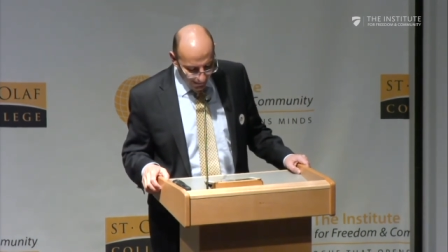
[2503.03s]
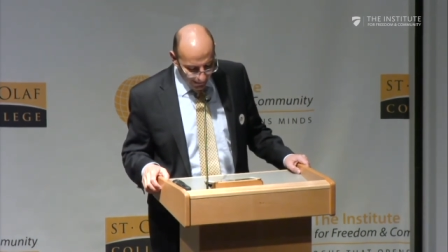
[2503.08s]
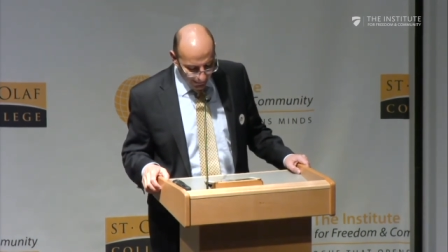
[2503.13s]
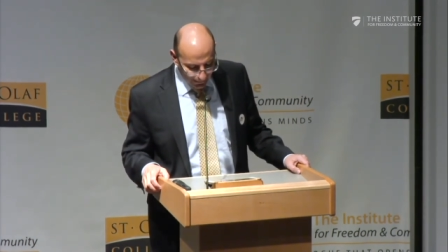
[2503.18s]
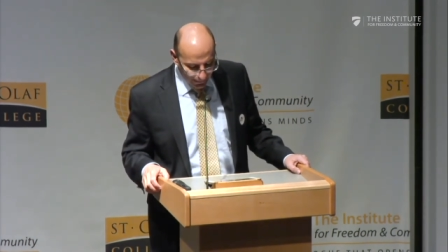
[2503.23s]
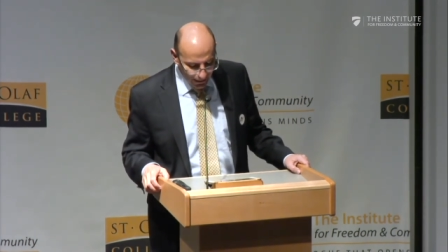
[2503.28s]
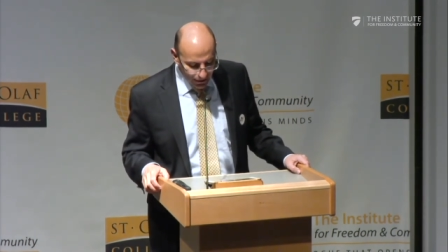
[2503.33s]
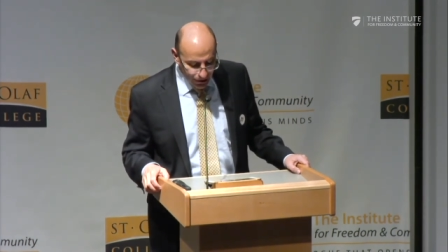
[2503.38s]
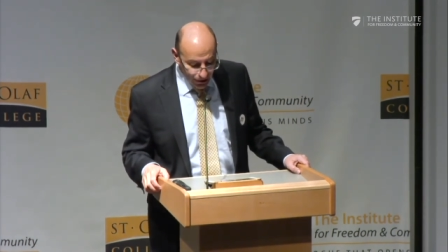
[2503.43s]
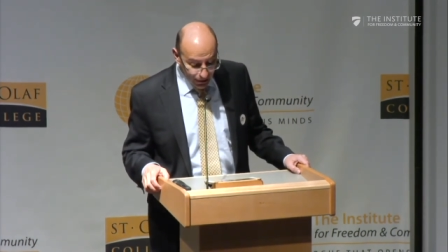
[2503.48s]

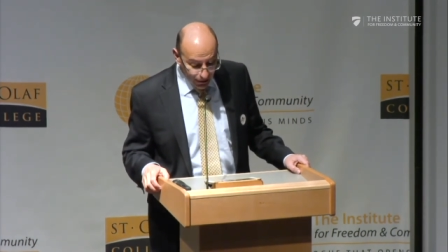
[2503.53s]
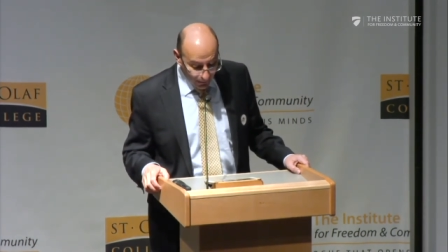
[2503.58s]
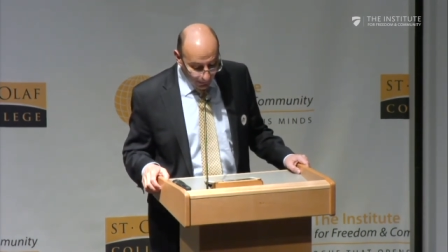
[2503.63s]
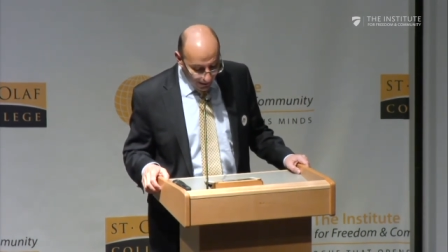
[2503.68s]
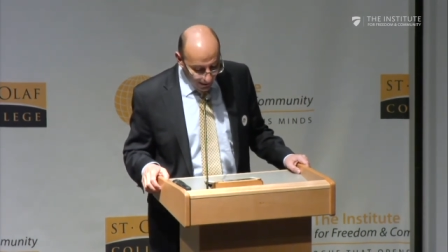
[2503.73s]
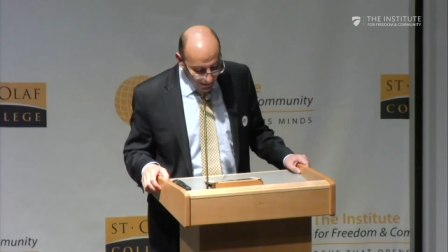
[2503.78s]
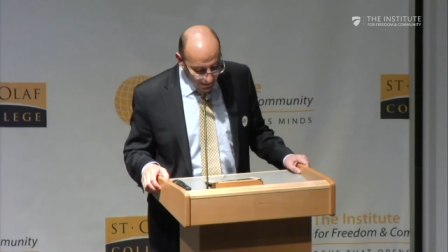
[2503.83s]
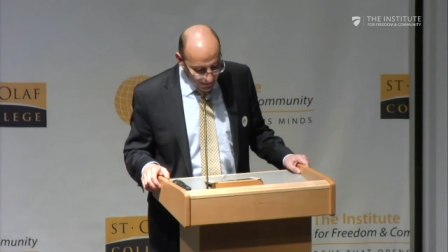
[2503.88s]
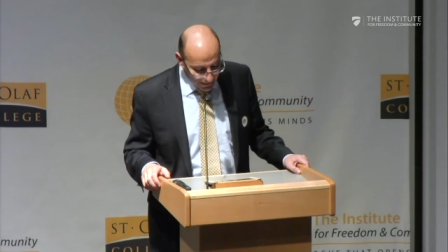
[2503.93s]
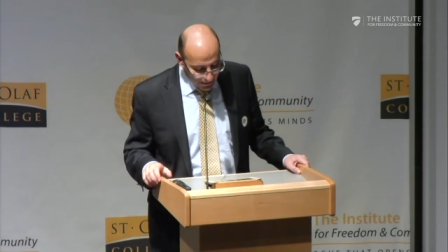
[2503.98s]
and
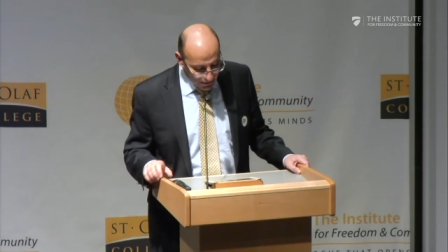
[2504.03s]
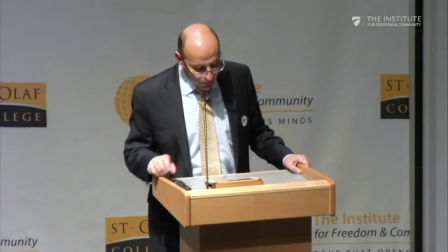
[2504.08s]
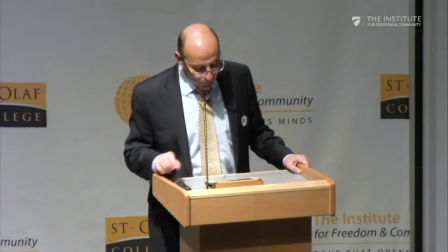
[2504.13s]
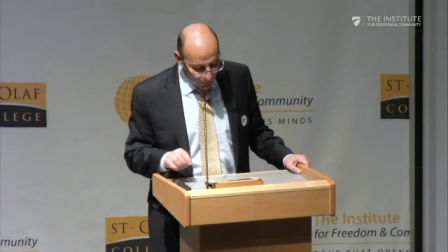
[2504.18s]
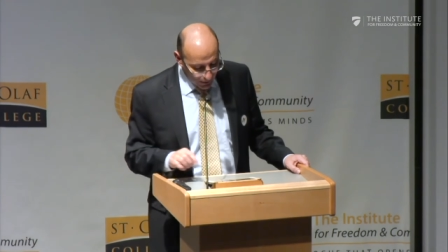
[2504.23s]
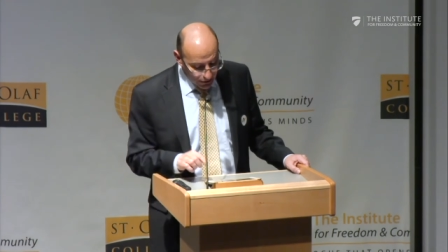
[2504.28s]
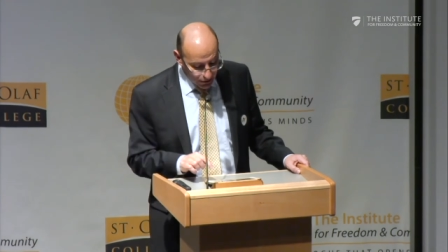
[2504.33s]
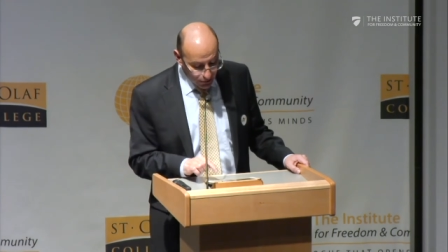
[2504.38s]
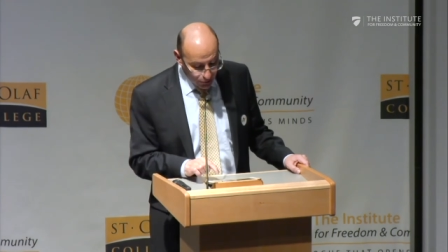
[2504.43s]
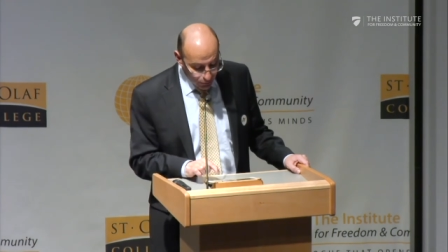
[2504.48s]
legitimizes
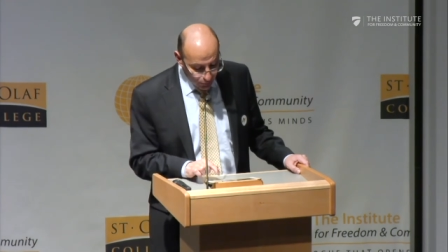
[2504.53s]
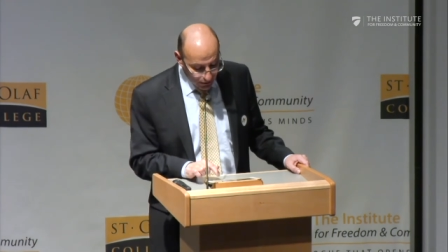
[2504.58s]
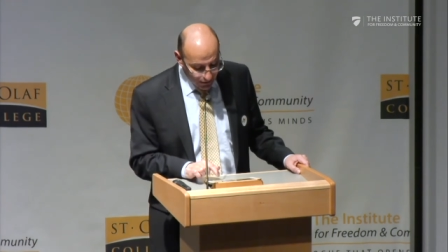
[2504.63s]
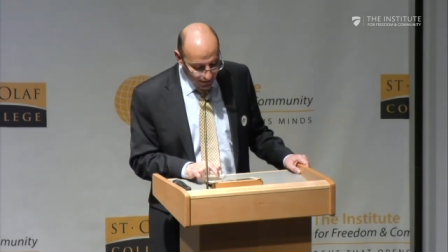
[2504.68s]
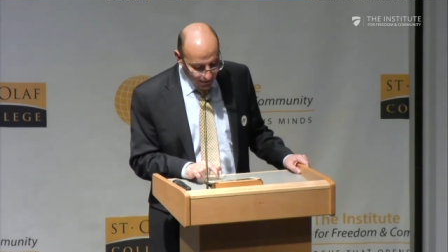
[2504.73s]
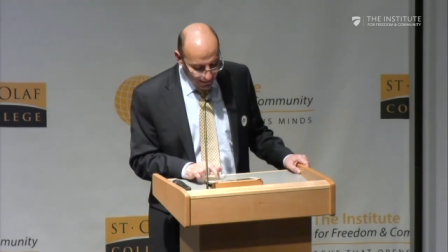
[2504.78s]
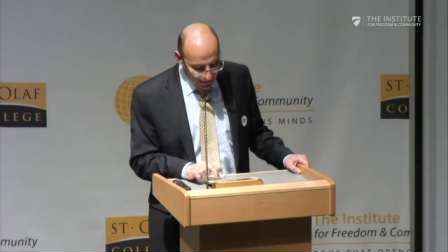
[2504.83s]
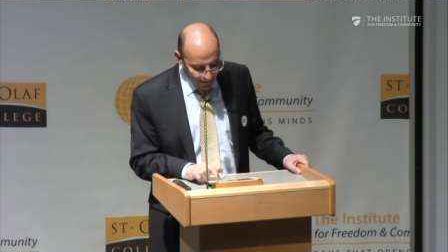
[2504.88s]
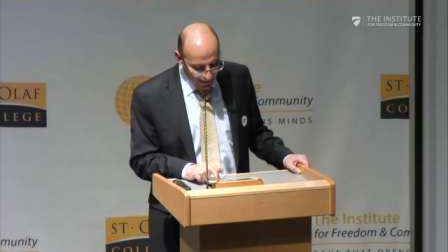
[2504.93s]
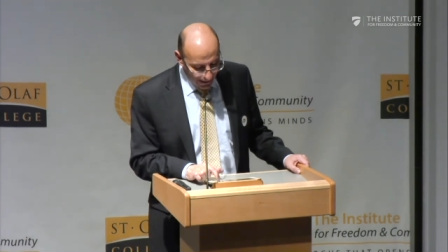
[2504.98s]
what
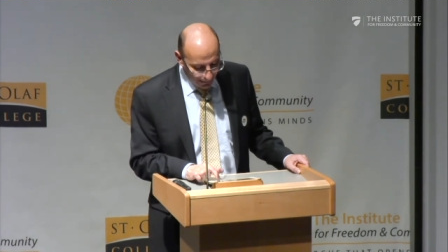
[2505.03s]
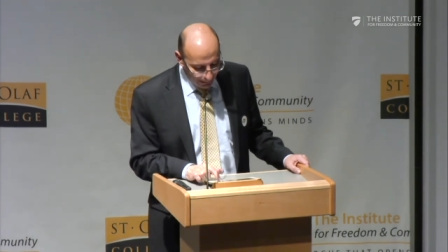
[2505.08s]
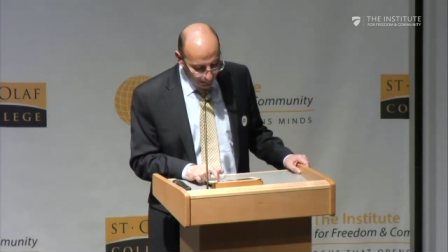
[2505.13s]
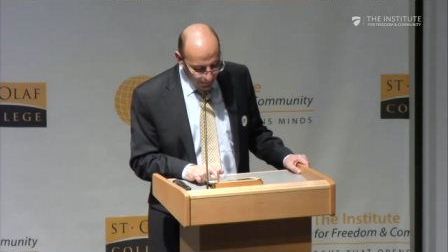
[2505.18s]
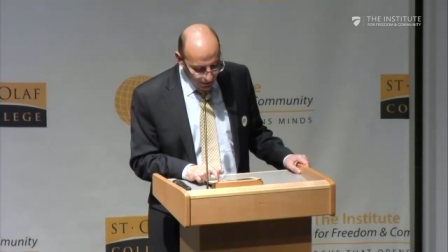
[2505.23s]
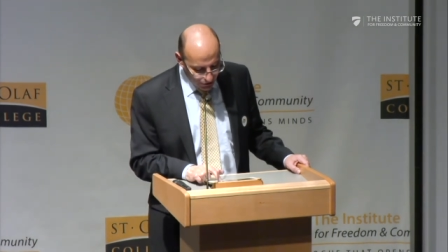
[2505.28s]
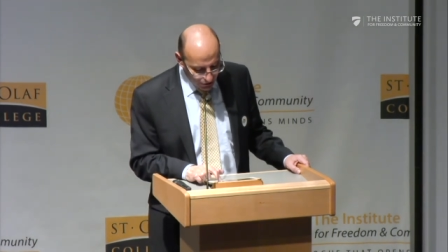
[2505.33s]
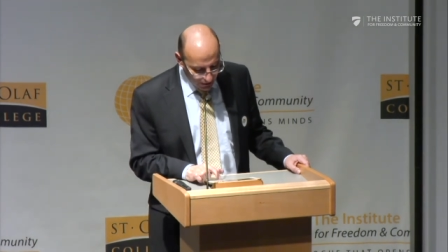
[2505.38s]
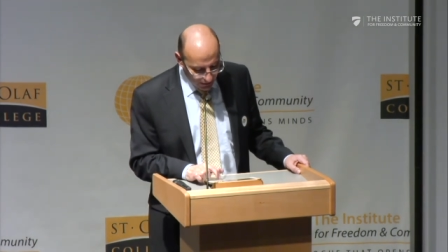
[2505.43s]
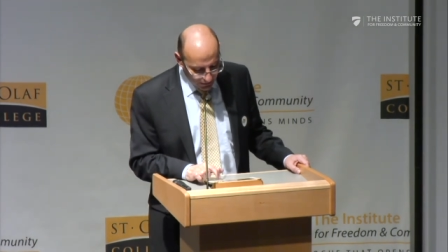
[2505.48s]
suits its
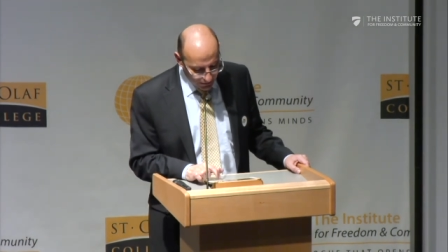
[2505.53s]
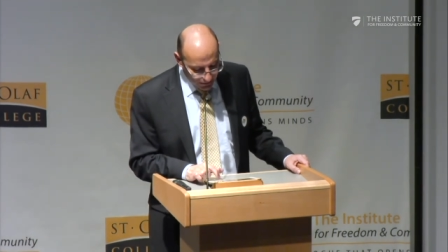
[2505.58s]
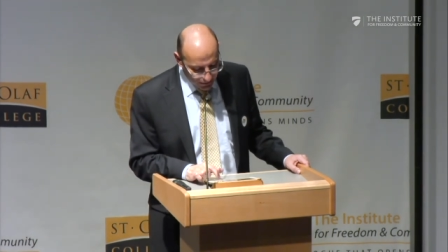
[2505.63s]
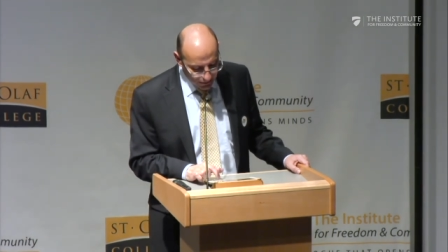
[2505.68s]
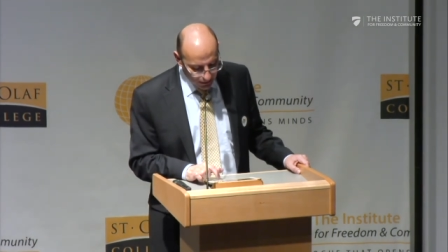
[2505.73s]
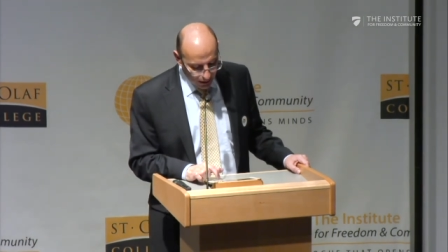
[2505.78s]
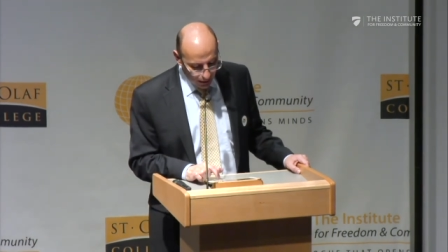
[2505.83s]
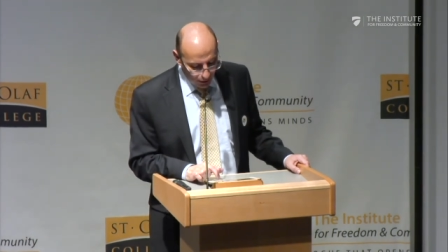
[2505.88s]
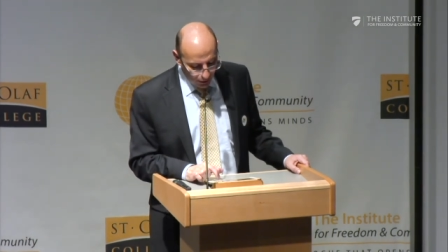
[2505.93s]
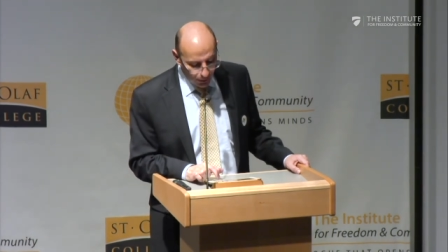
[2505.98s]

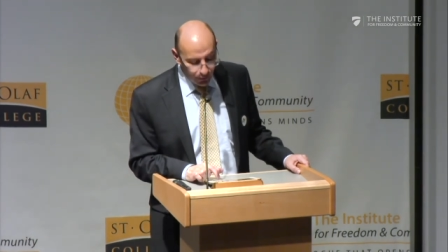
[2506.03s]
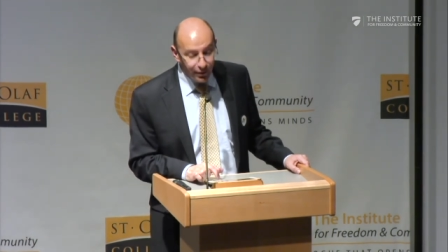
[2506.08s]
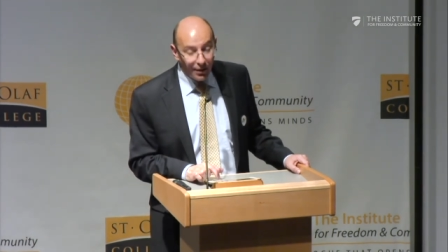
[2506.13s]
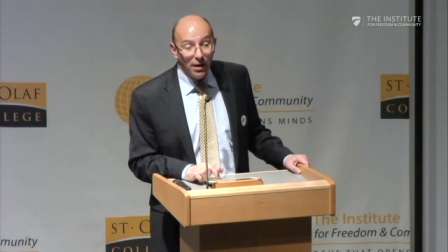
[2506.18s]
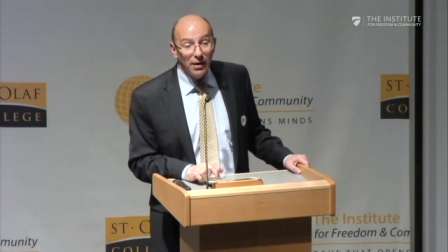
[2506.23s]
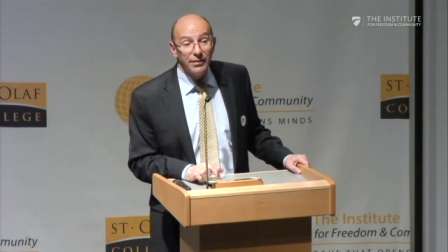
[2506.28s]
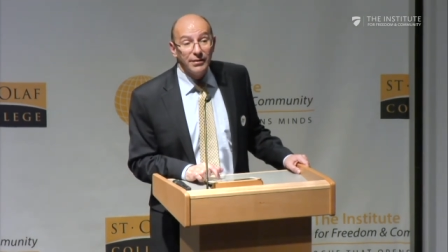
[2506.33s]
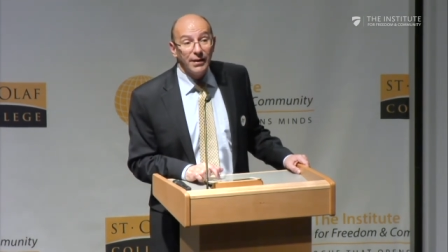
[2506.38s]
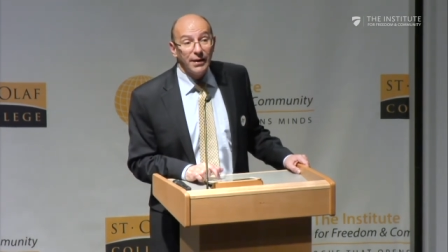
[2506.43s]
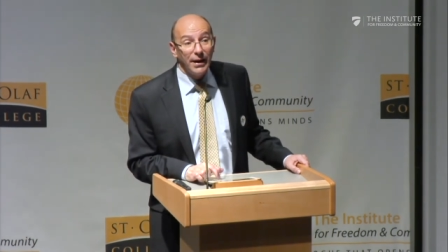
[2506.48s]
ambitions on the
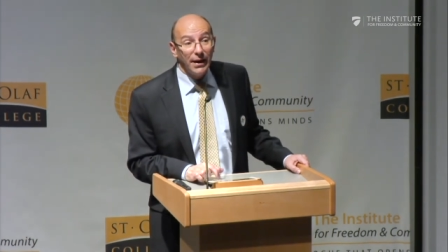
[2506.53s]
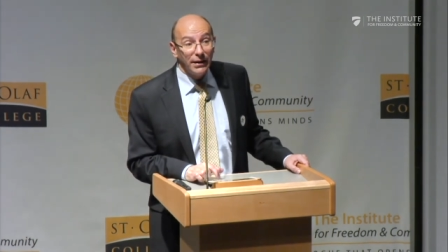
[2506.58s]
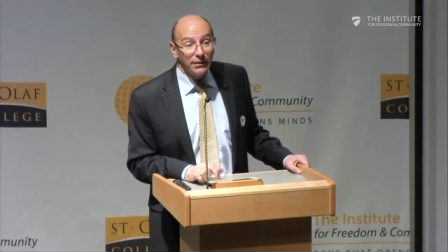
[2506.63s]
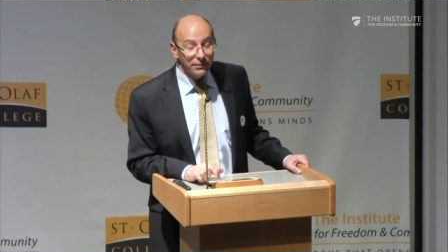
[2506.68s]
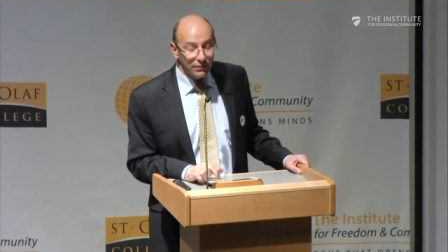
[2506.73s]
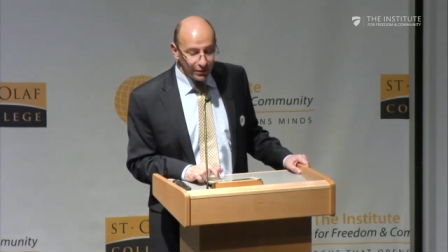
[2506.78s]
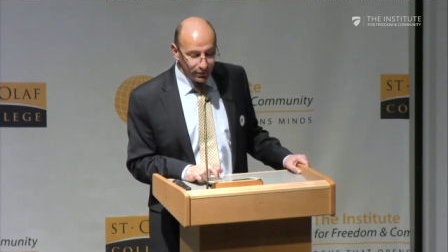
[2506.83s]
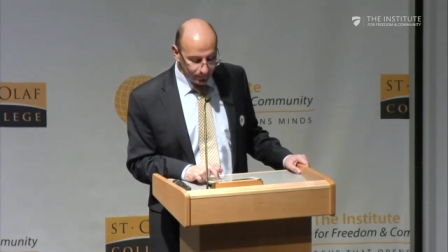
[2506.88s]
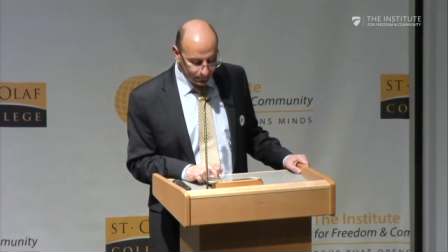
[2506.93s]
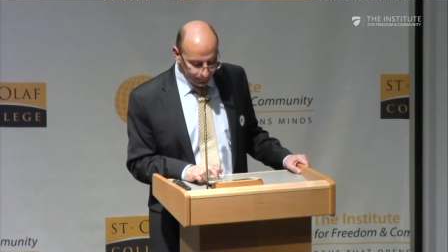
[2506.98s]
other hand.